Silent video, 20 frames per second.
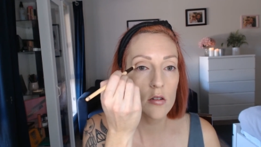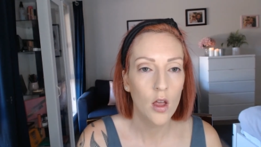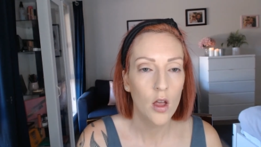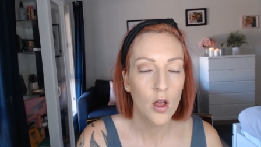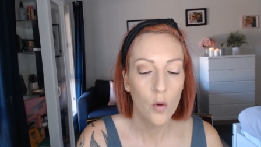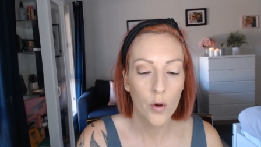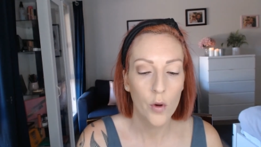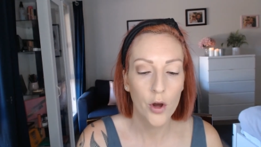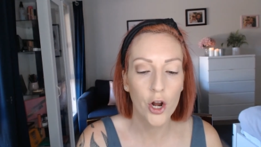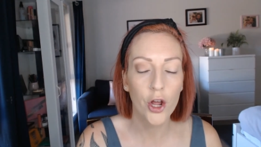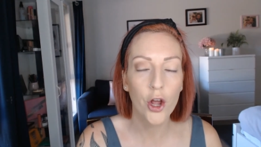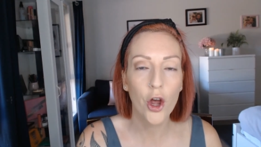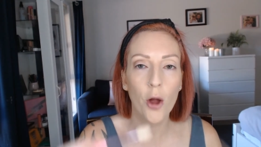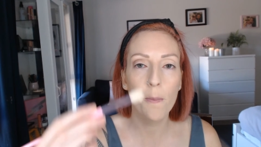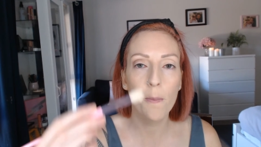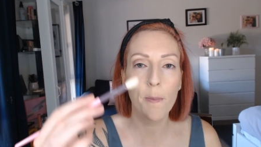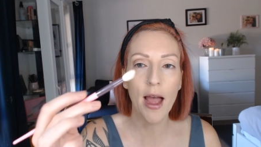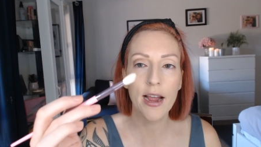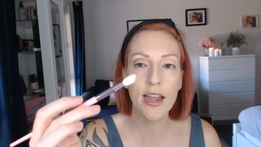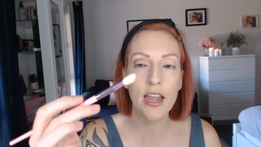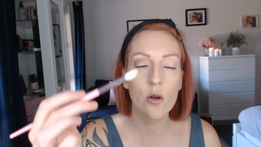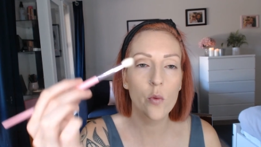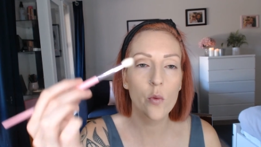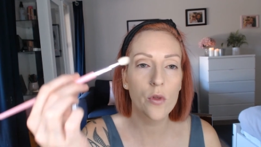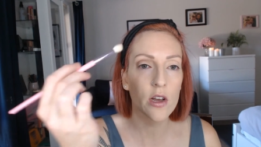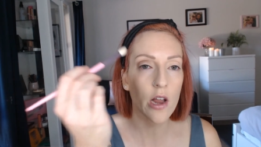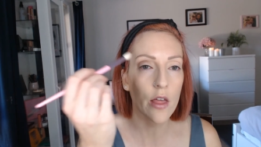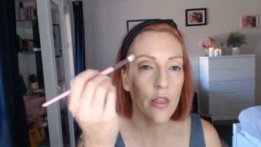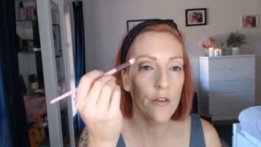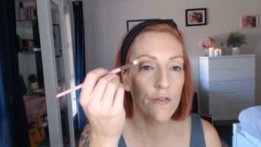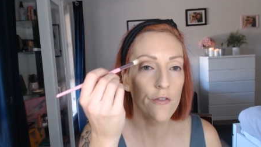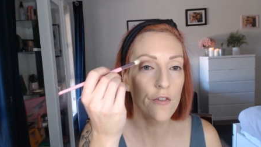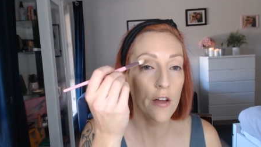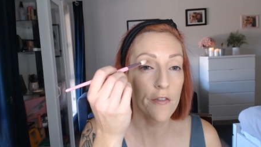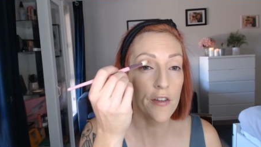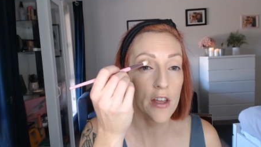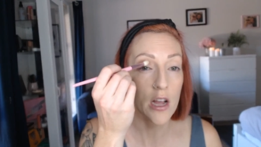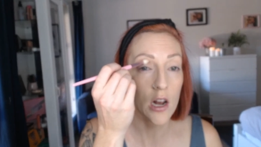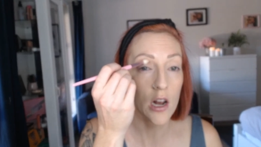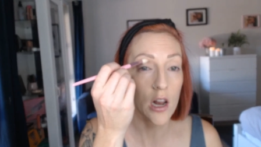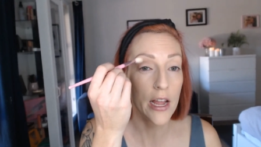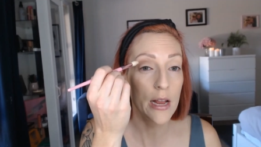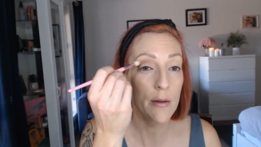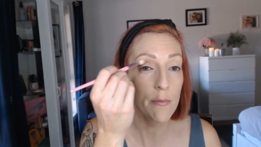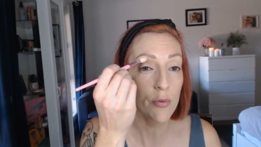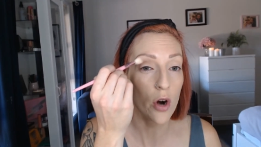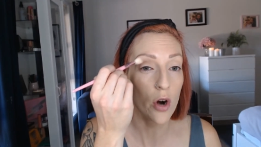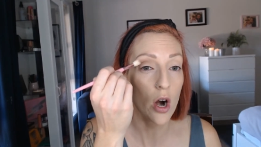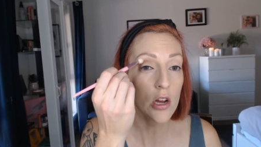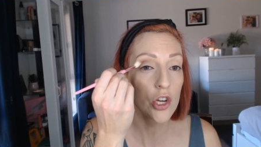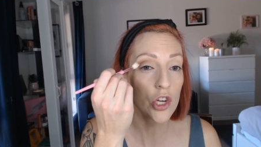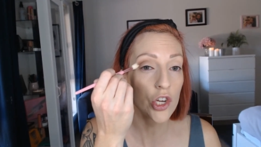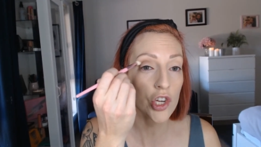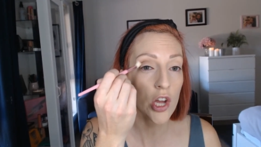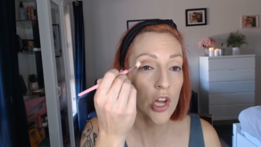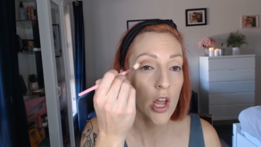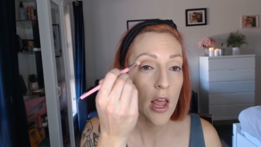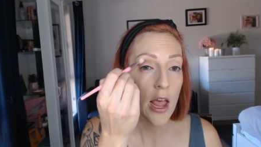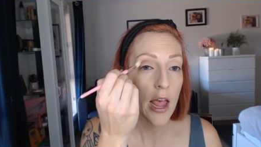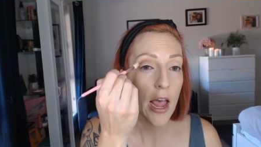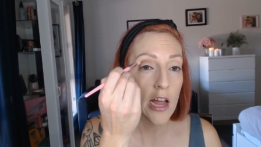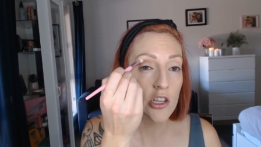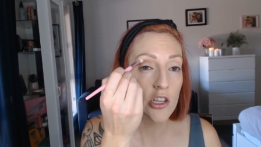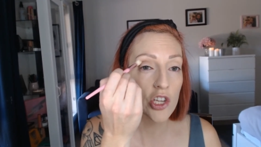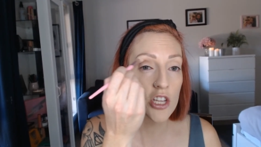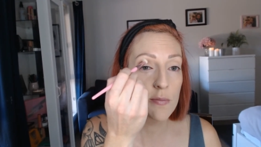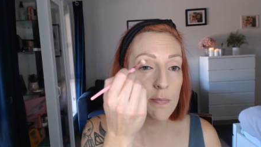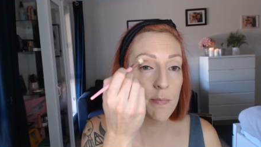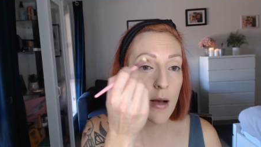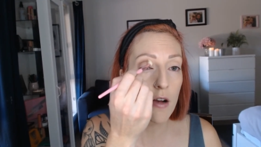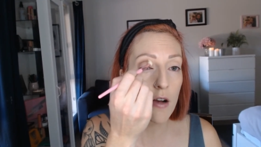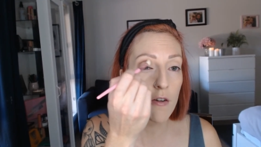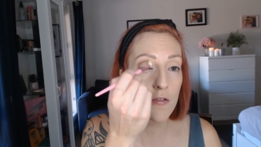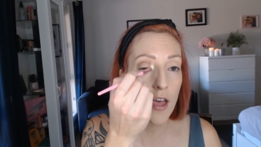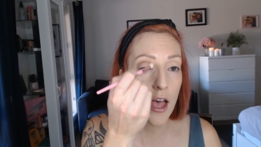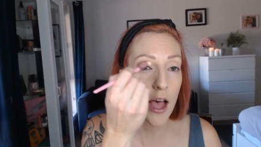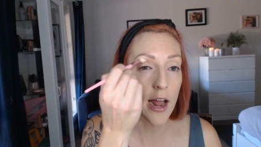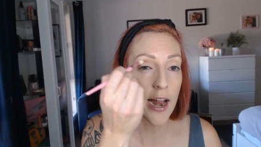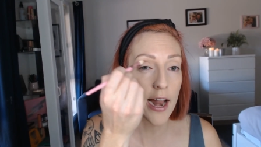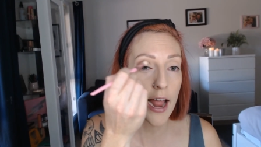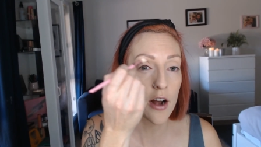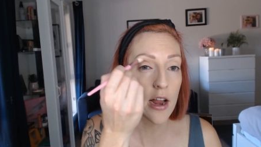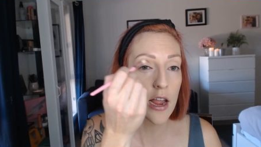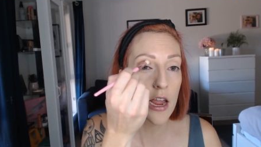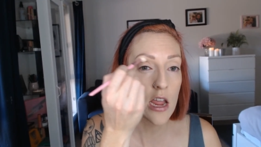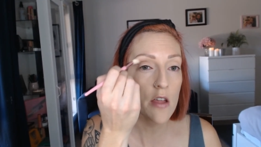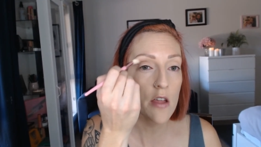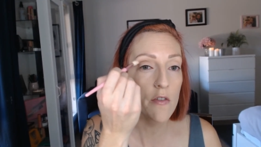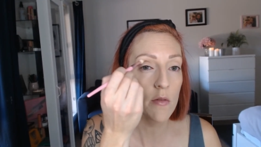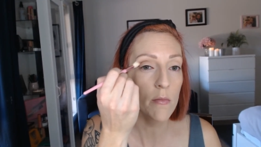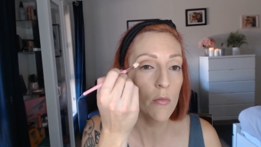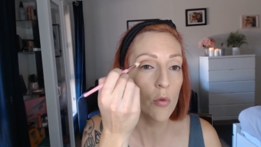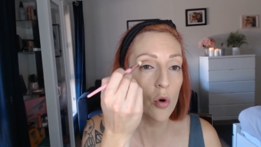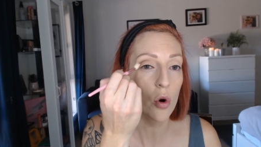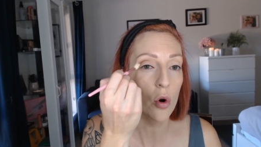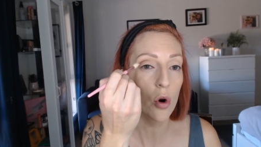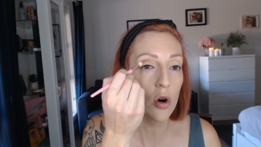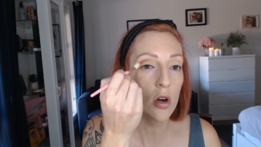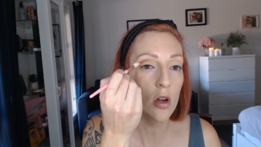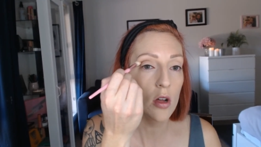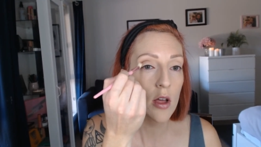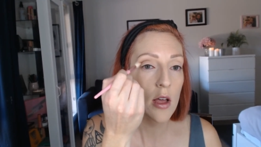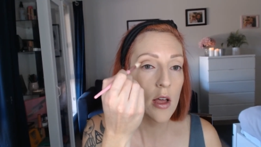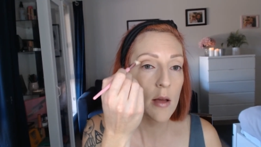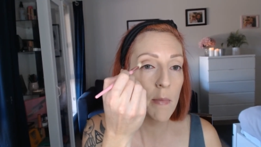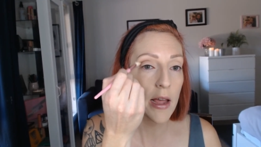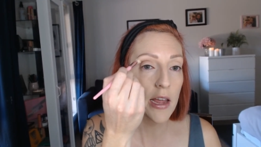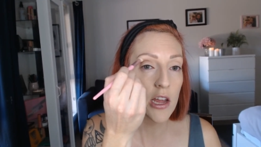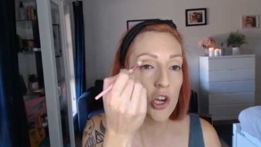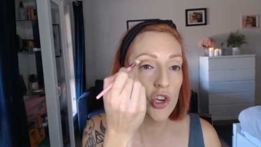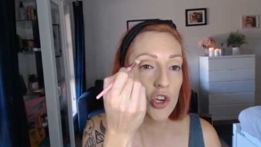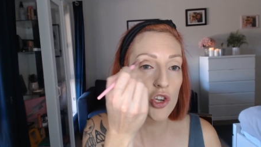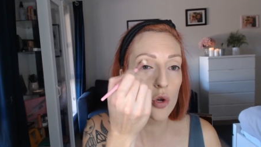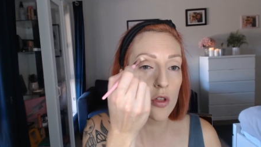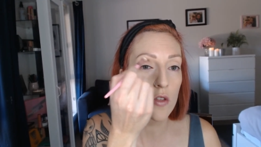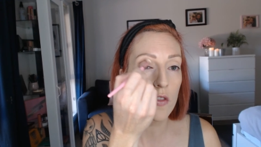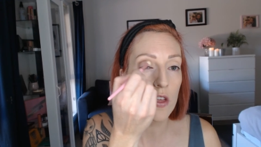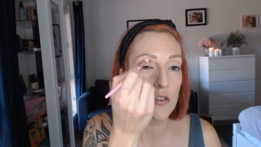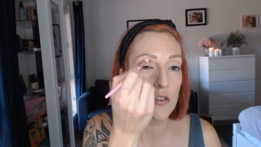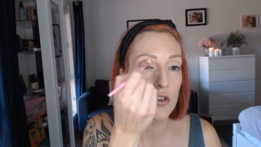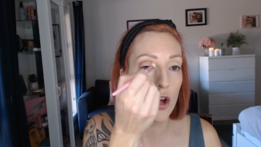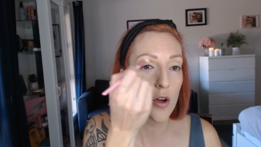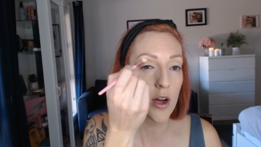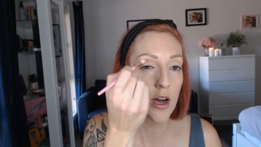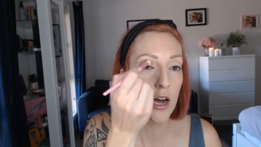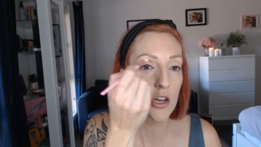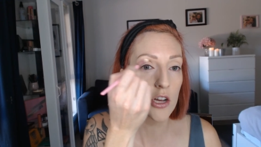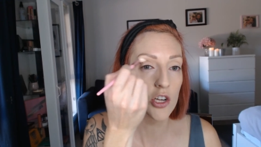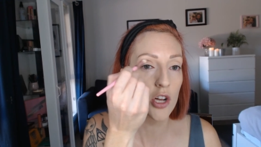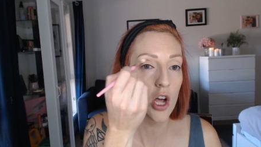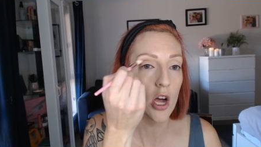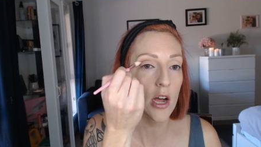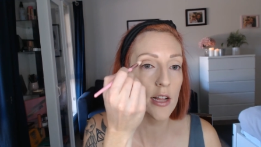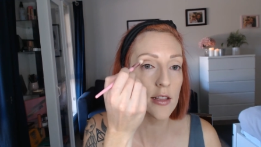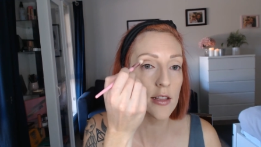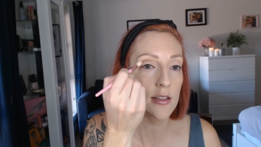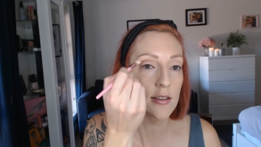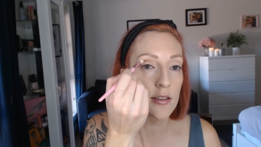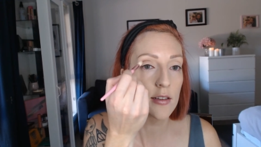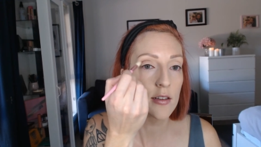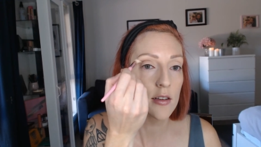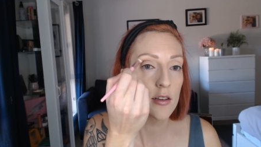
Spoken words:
We're going to go back in with another fluffy clean brush and just buff that out even more, making sure that there's no harsh lines.